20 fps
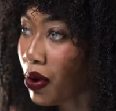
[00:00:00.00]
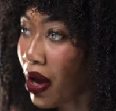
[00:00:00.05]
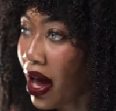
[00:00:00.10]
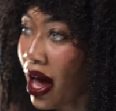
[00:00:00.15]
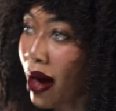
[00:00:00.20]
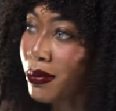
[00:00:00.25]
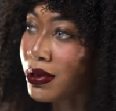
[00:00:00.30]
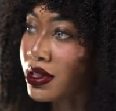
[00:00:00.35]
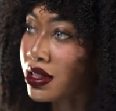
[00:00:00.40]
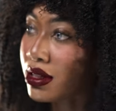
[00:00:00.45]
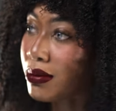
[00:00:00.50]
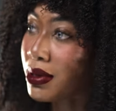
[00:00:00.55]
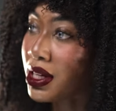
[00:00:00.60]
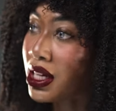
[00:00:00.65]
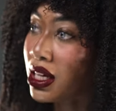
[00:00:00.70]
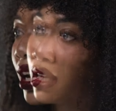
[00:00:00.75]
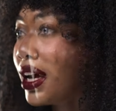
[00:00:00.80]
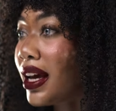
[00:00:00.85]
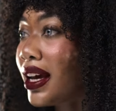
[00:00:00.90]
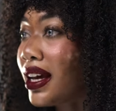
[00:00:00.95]
what happened to
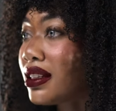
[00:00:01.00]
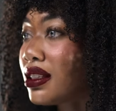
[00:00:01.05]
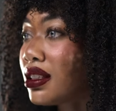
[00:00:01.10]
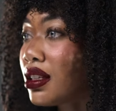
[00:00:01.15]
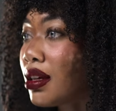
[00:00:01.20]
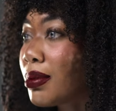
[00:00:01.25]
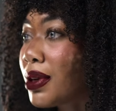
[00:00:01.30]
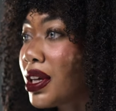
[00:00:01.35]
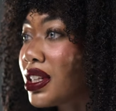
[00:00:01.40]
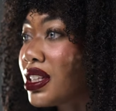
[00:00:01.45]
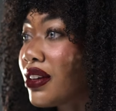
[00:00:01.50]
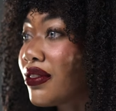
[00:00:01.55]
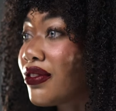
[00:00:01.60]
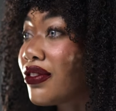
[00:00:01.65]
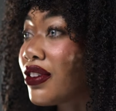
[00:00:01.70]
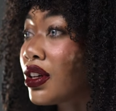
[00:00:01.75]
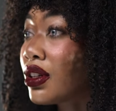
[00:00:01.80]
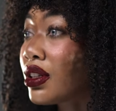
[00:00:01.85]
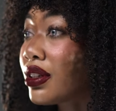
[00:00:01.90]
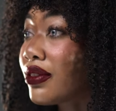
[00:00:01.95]
me. I ended up getting a
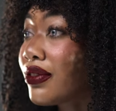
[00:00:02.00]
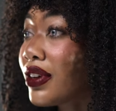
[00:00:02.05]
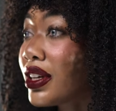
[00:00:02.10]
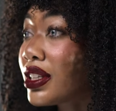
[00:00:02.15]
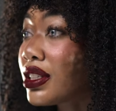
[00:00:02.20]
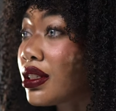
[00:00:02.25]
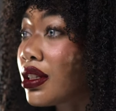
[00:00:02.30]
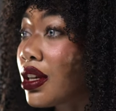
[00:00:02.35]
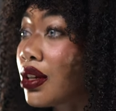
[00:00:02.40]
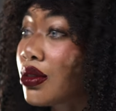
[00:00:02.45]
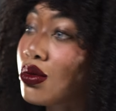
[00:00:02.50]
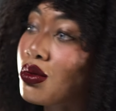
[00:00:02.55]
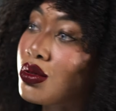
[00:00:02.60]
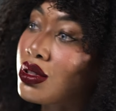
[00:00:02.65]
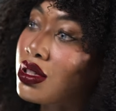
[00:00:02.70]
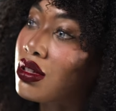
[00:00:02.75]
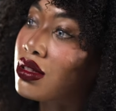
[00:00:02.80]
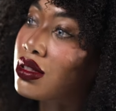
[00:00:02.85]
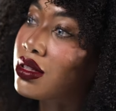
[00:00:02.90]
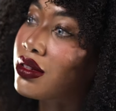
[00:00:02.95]
fungal infection as a
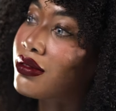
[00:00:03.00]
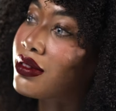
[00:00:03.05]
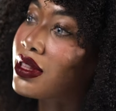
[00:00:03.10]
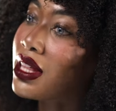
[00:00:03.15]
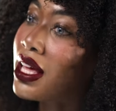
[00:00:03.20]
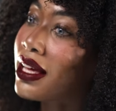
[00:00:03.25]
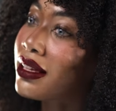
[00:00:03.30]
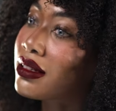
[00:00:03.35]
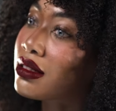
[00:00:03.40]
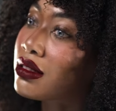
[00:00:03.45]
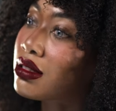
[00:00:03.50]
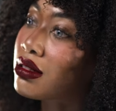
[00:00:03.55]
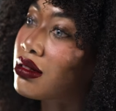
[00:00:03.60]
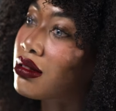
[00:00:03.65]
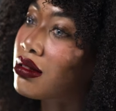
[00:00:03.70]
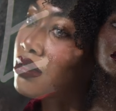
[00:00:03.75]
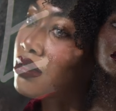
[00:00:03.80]
result of that